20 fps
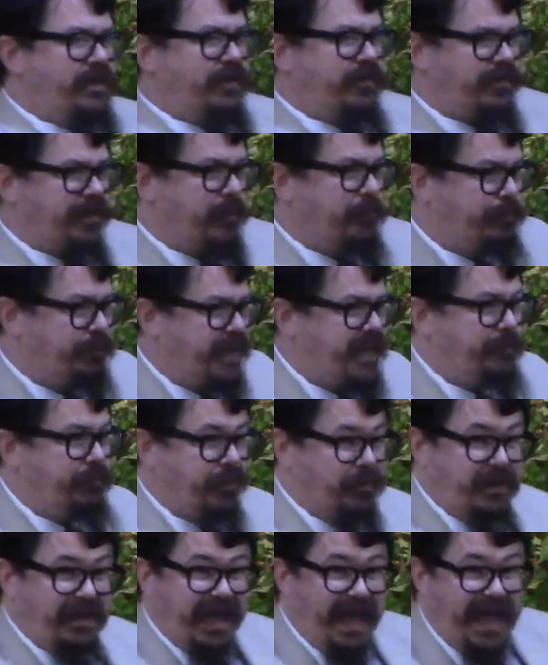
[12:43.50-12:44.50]
some
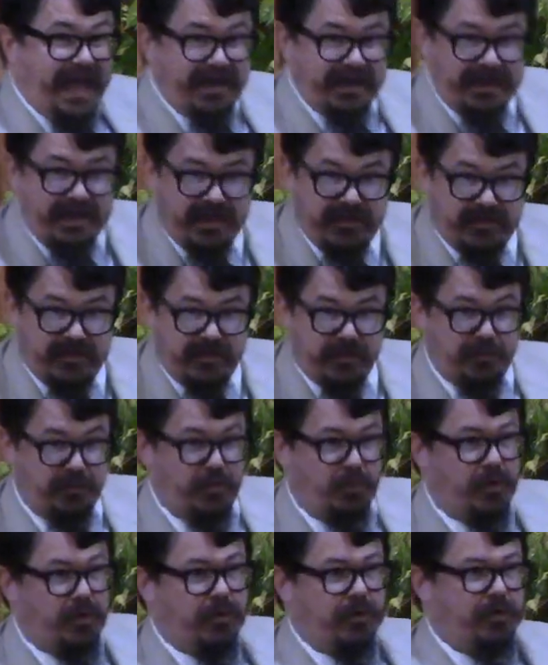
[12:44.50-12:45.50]
people get in this
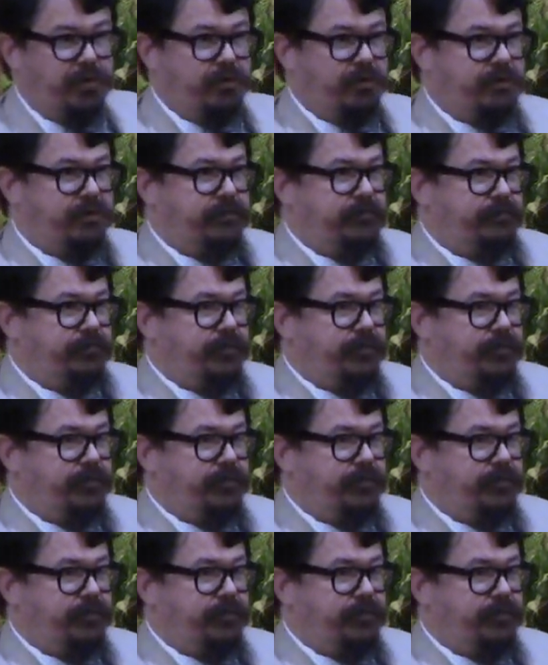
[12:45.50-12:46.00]
world.